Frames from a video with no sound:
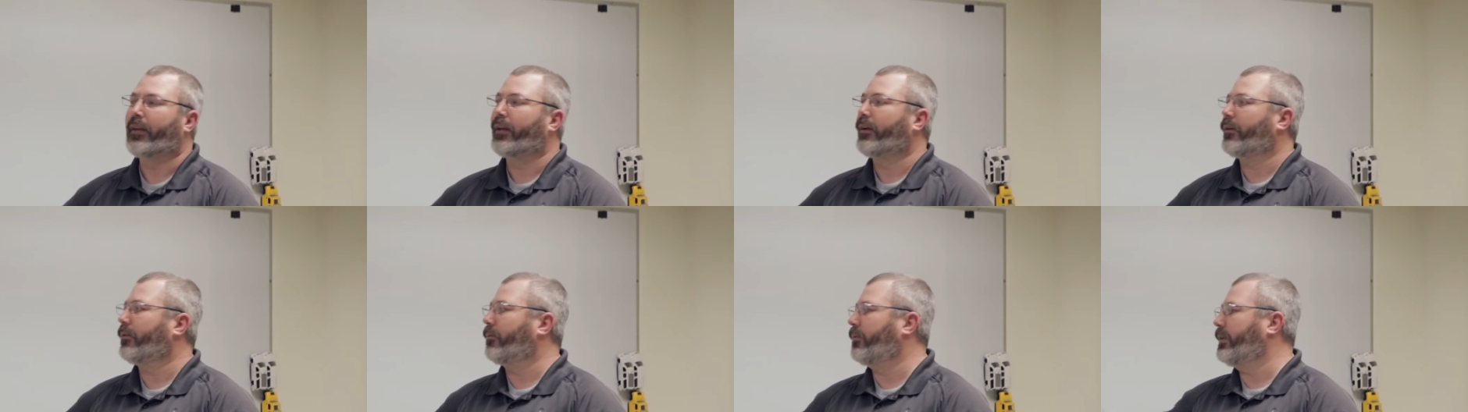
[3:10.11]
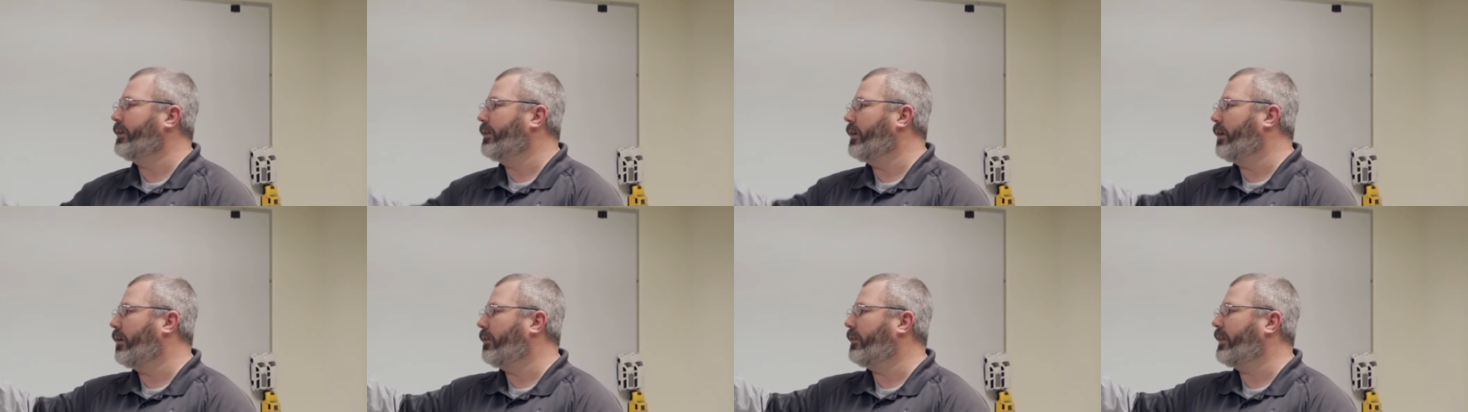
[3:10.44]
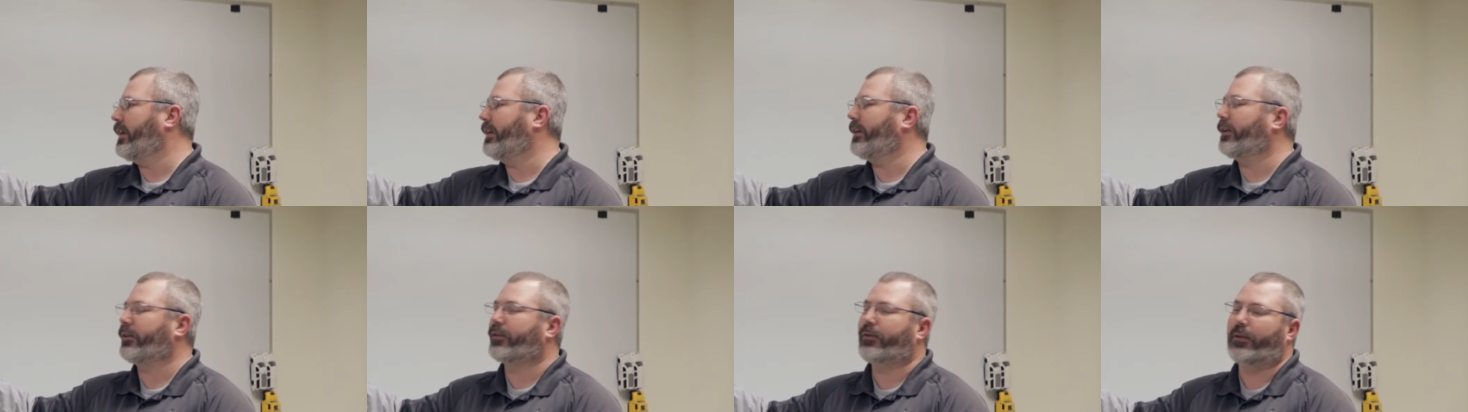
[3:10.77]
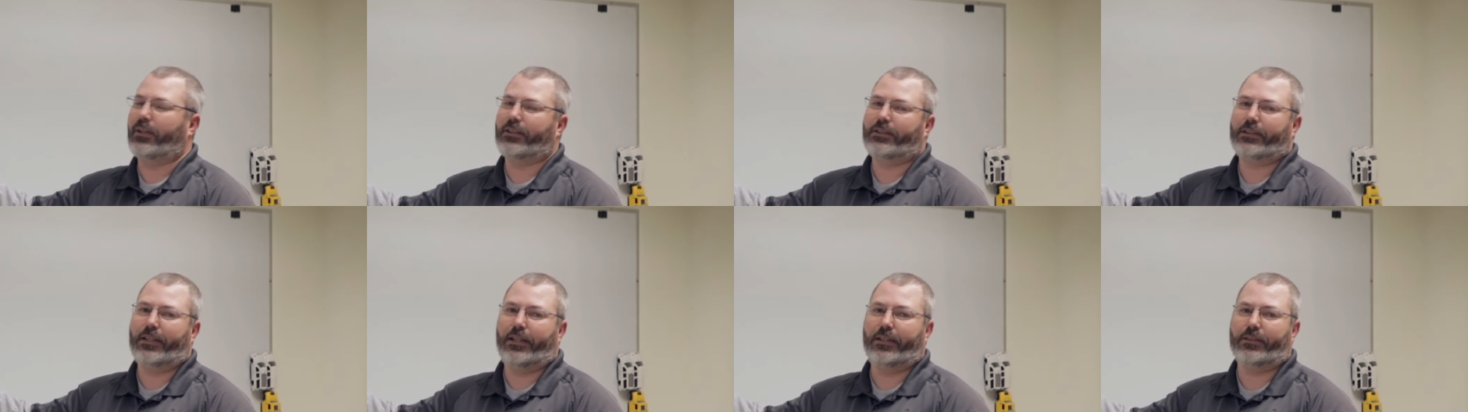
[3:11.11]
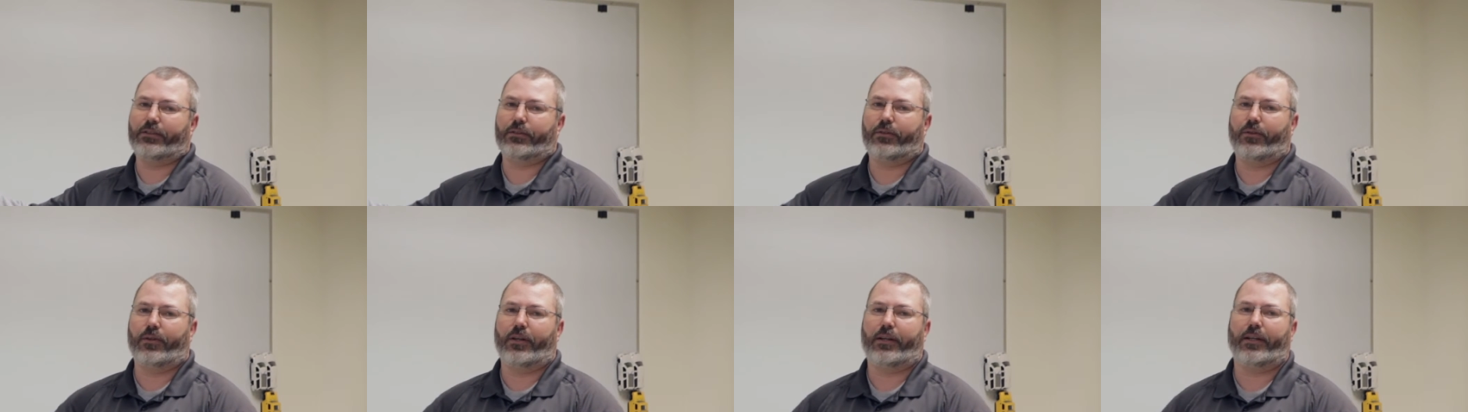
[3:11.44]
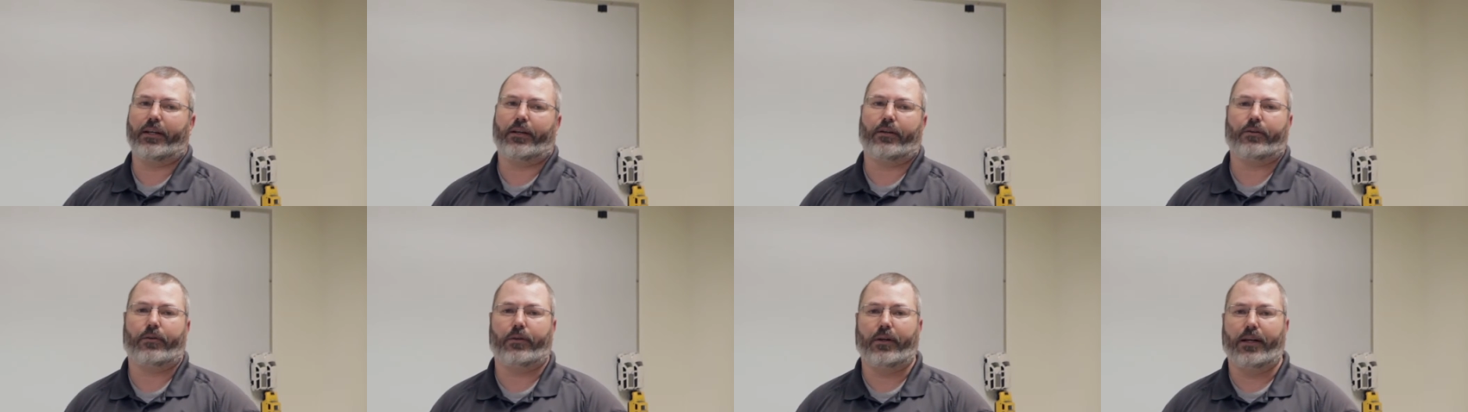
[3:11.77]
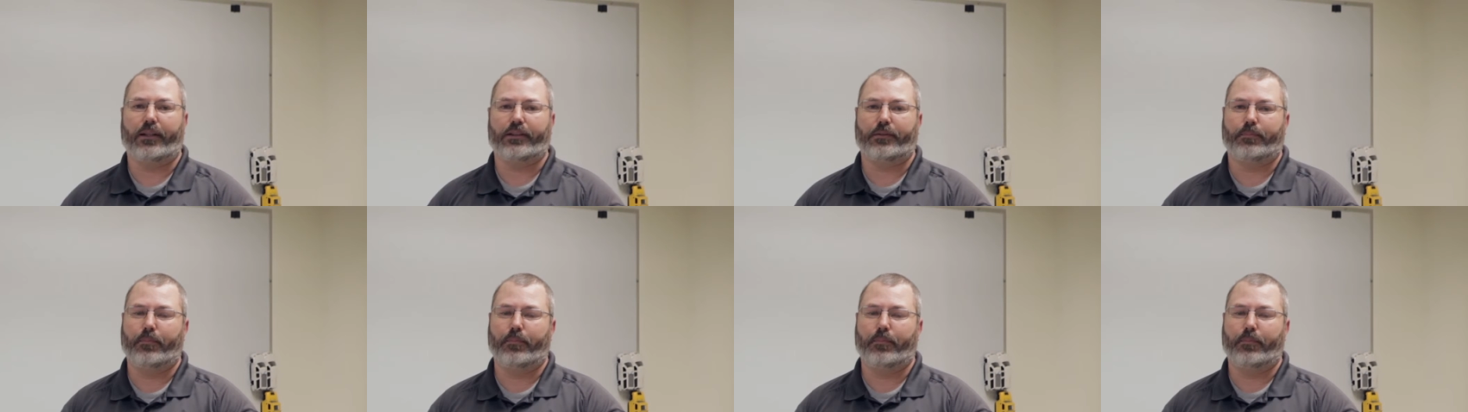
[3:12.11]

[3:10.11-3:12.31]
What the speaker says: We know that the crush cans are going to get crushed,